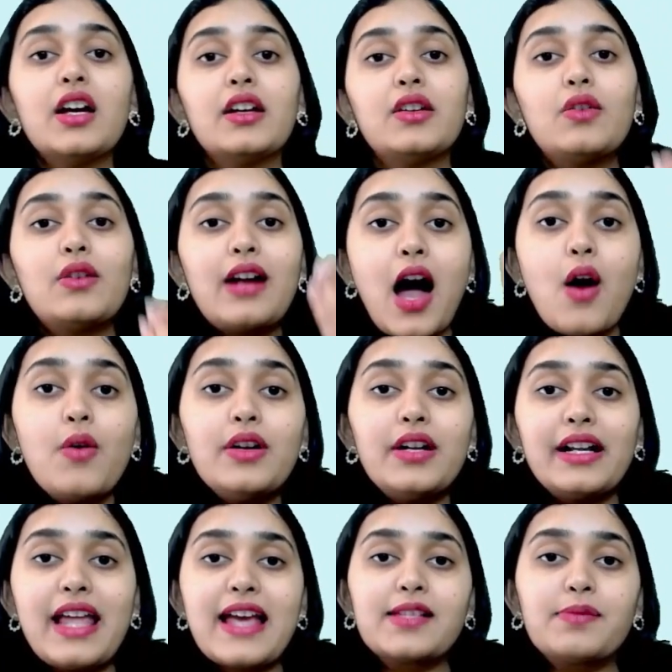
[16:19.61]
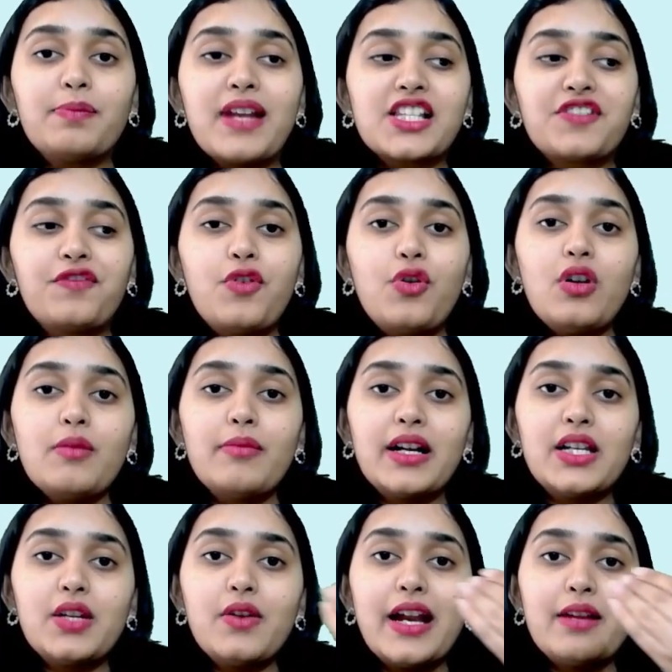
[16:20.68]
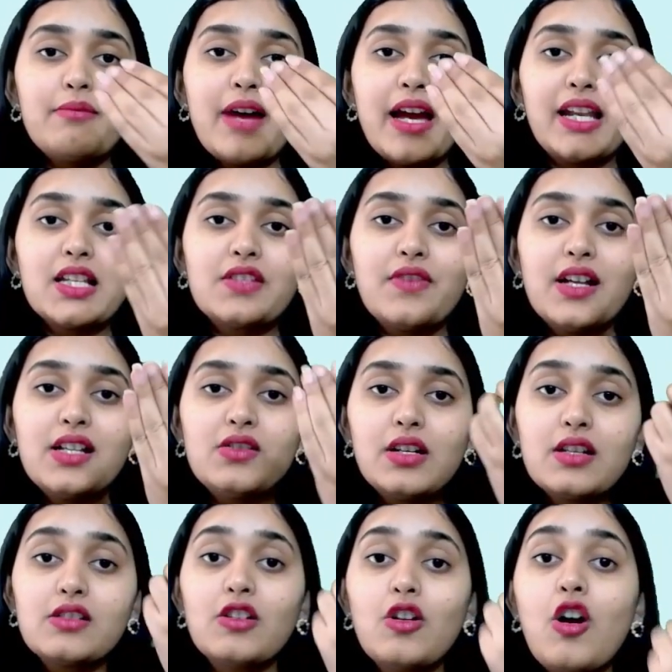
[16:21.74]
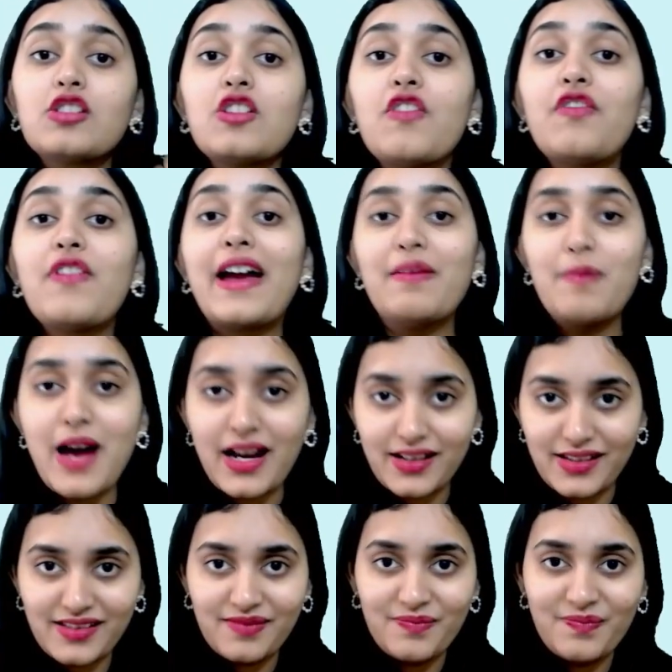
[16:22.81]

you count it as plus 4 but you get minus 1, so it is loss of 5 marks.